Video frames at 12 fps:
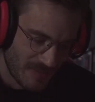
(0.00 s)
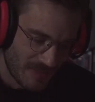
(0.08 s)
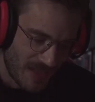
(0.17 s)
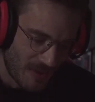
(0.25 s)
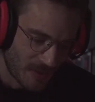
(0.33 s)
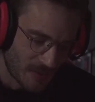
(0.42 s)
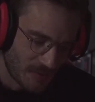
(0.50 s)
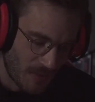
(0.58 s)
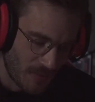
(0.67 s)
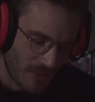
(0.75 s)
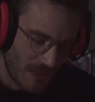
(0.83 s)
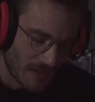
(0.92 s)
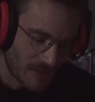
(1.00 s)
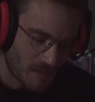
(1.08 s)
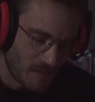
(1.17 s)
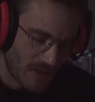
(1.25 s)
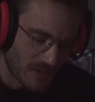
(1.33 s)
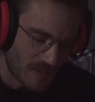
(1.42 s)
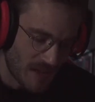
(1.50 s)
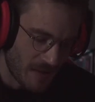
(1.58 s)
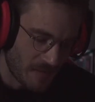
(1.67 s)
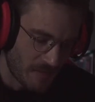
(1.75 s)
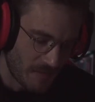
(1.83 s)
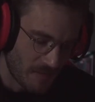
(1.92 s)
was where we lost Big Sam.
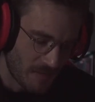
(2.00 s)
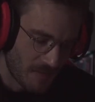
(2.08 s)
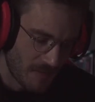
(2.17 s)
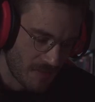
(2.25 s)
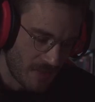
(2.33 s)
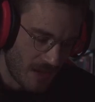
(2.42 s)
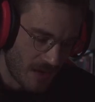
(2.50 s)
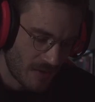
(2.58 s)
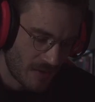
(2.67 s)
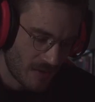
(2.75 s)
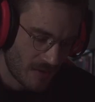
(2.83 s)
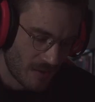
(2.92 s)
There,